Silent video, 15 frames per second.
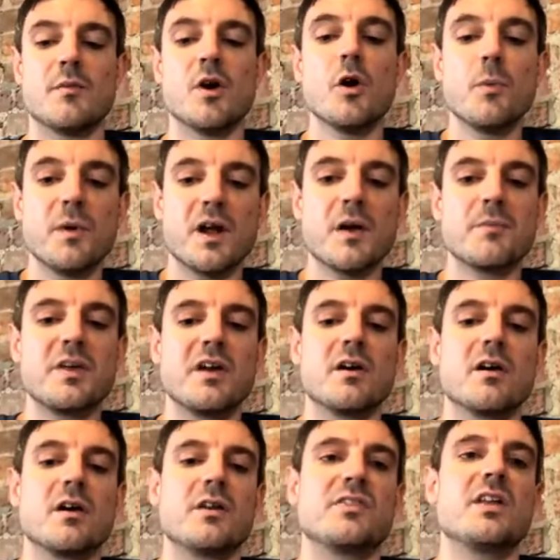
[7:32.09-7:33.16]
open up
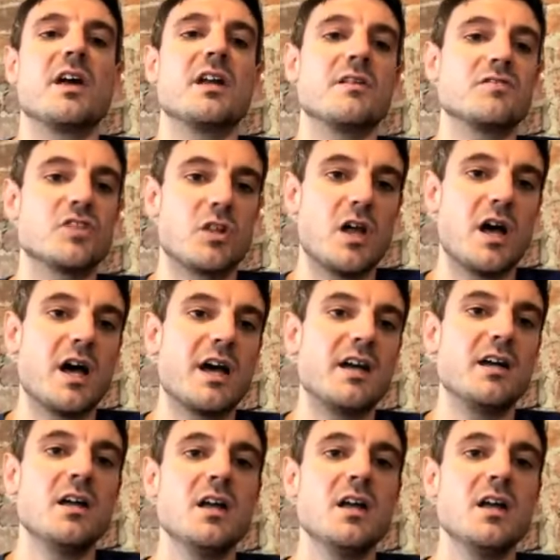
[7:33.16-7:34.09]
here at the end of July.